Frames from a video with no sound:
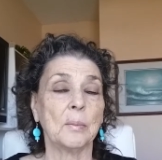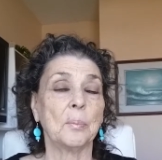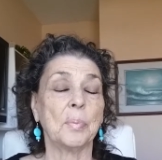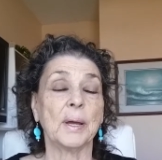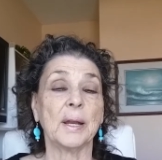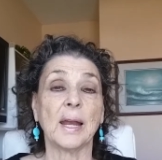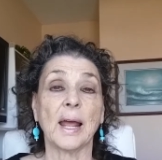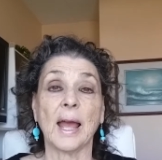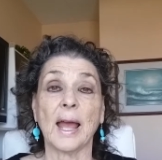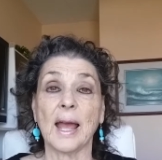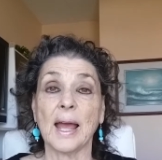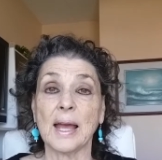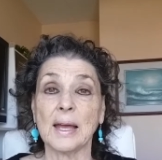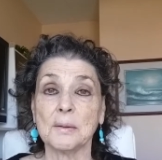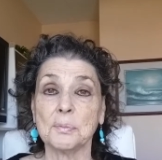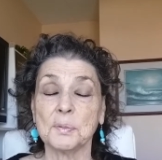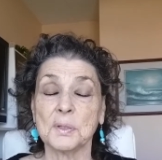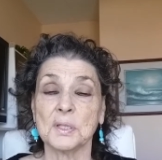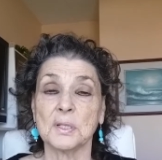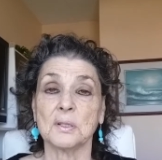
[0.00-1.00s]
but
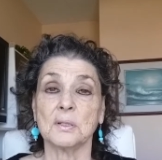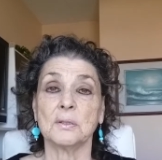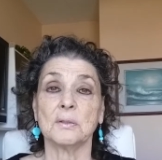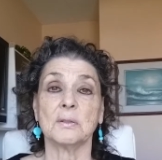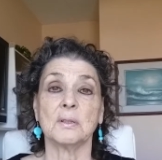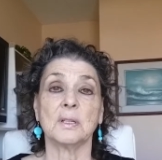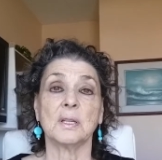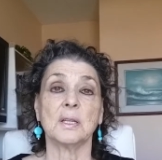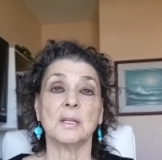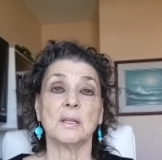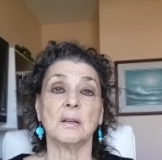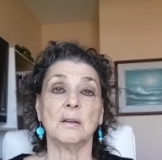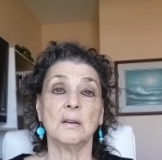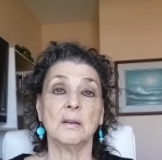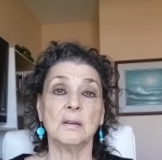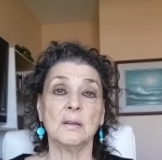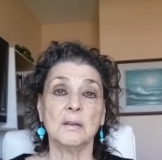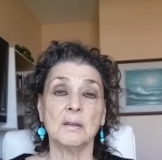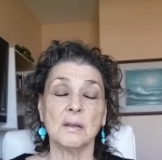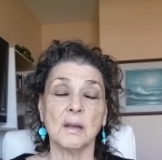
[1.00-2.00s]
absolutely
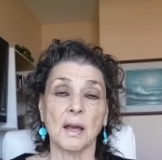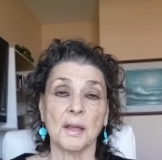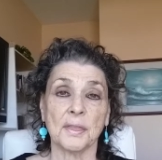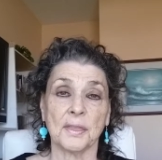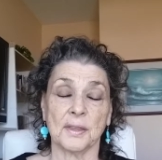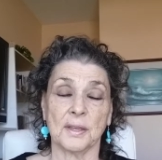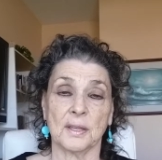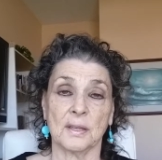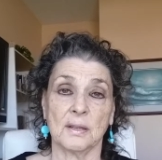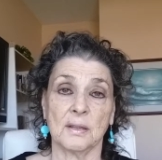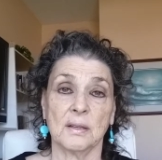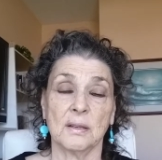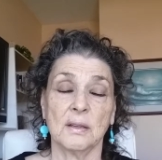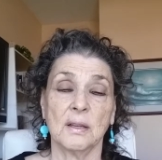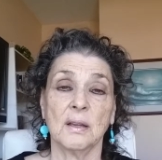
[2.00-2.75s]
nothing